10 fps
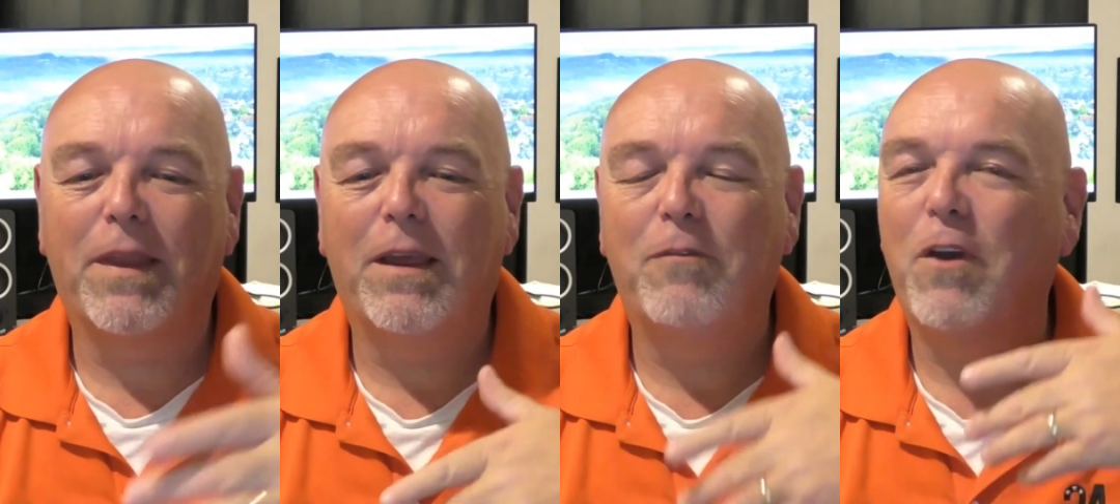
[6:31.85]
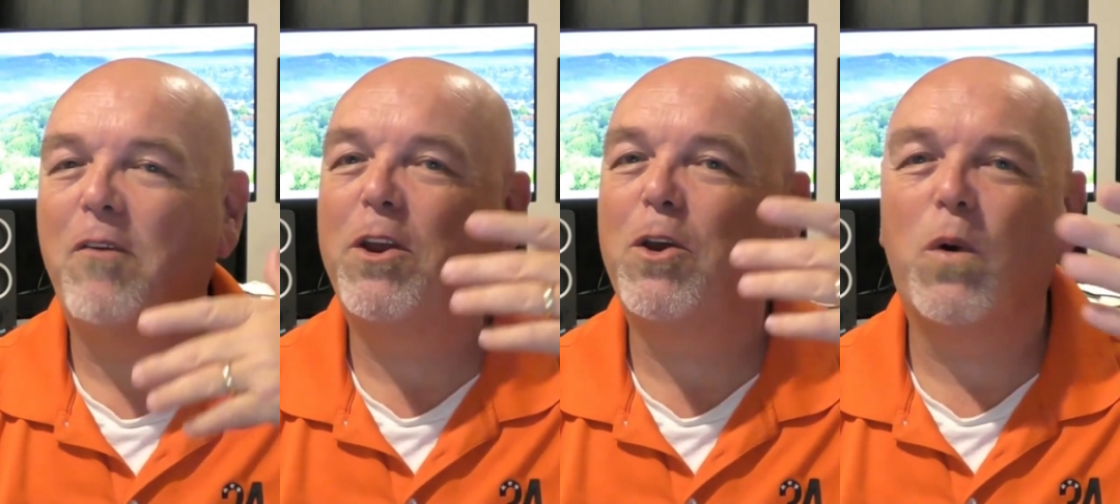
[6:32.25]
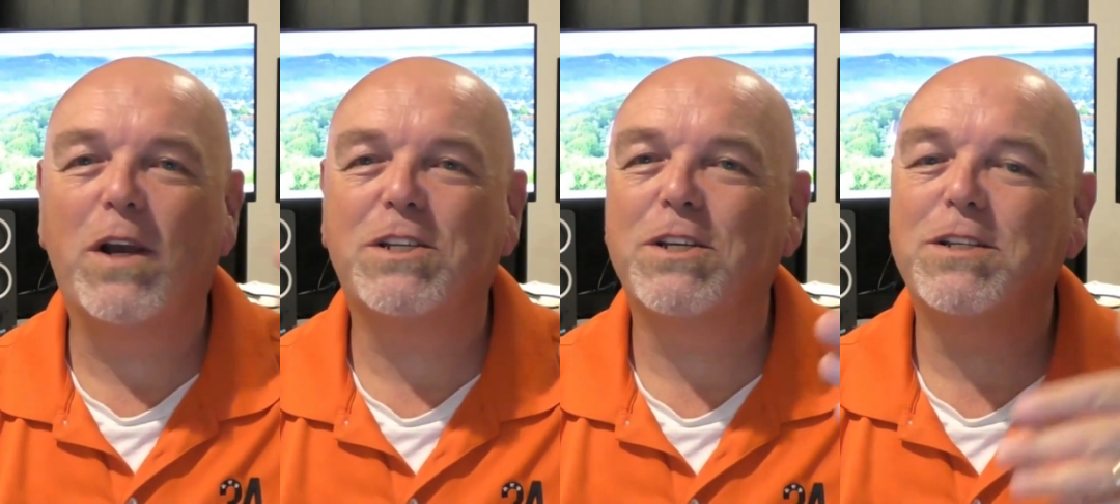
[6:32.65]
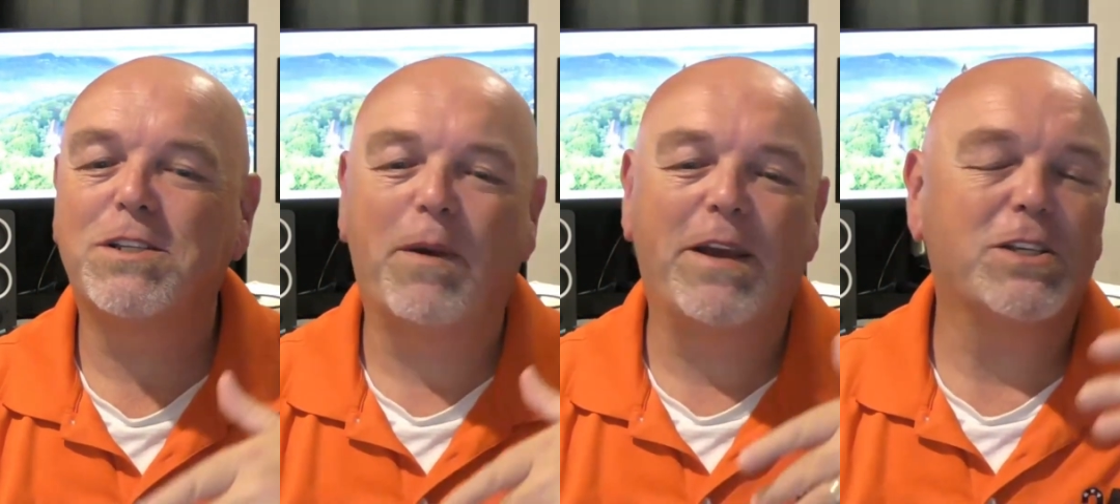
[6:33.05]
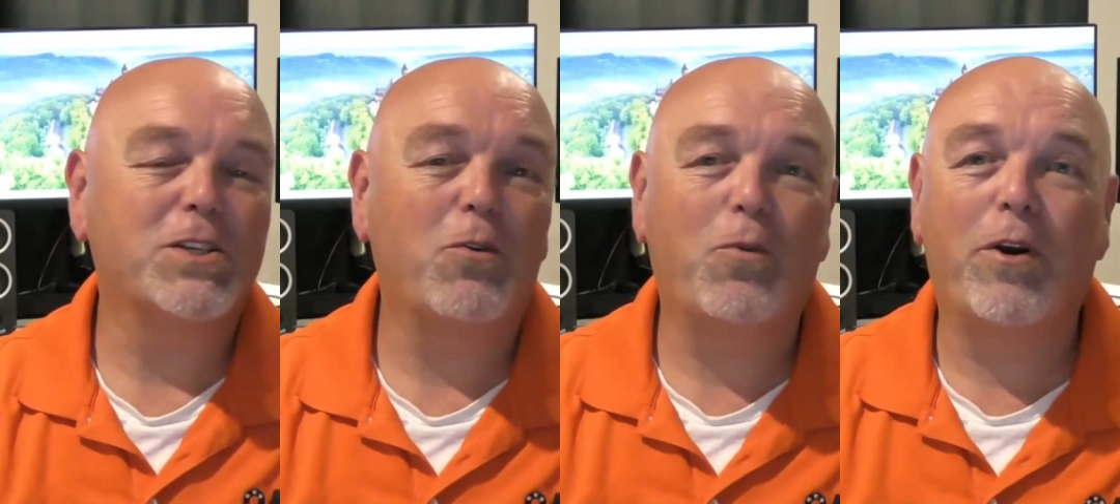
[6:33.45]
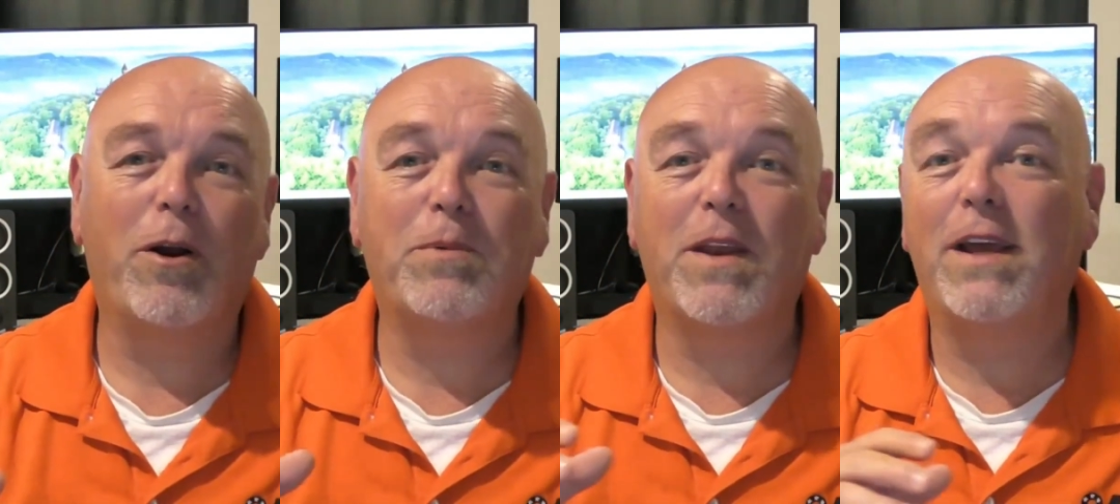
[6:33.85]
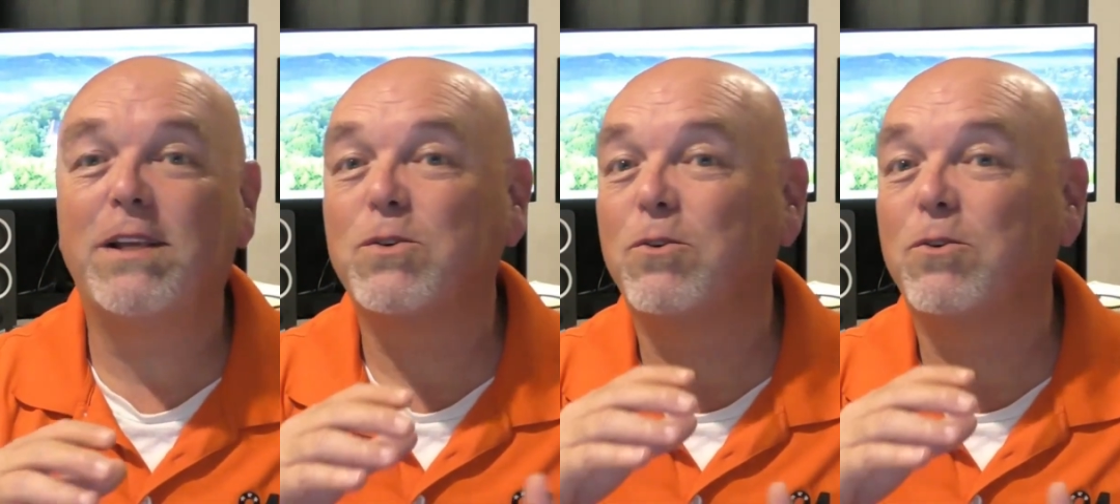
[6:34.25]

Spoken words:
If you have any questions about software updates